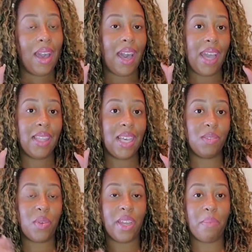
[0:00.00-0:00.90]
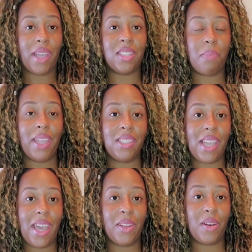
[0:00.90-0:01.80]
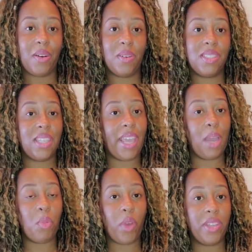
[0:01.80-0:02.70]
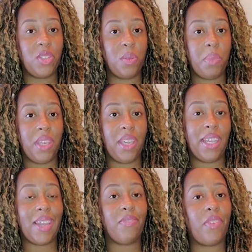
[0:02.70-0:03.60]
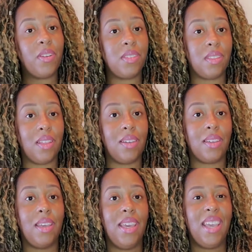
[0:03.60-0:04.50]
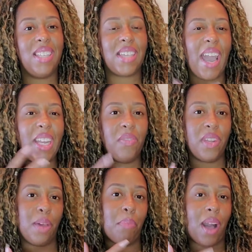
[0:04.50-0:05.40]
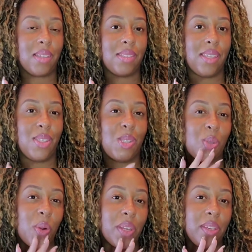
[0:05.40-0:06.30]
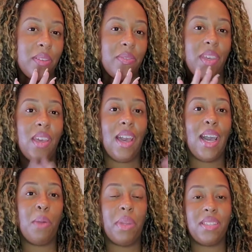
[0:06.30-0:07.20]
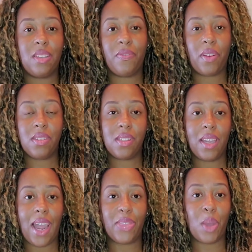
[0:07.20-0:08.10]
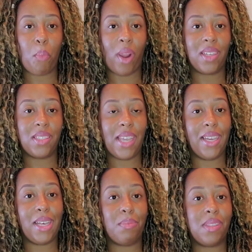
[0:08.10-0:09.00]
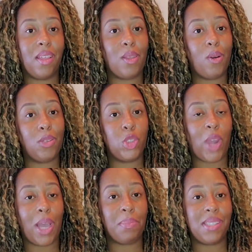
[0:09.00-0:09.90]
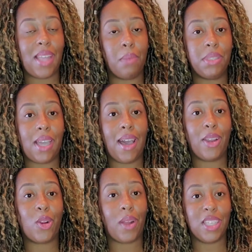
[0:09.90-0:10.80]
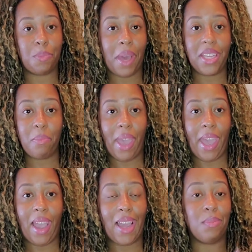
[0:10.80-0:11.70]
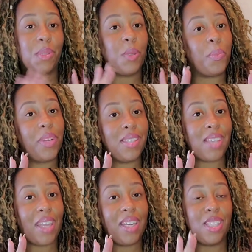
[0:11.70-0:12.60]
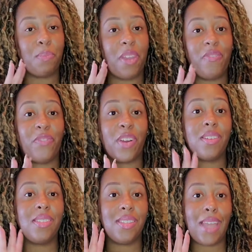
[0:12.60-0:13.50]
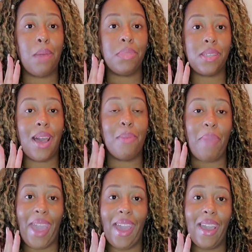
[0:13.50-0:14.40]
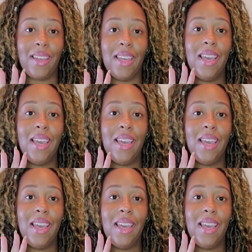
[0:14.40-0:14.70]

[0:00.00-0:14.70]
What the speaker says: Hi loves, welcome back to my channel. Today I'm going to be getting a first look. It's kind of an unboxing, sort of, but it's a first look at the Marc Jacobs, the logo strap Snapshot crossbody bag. I'm super excited. It's my first Snapshot bag.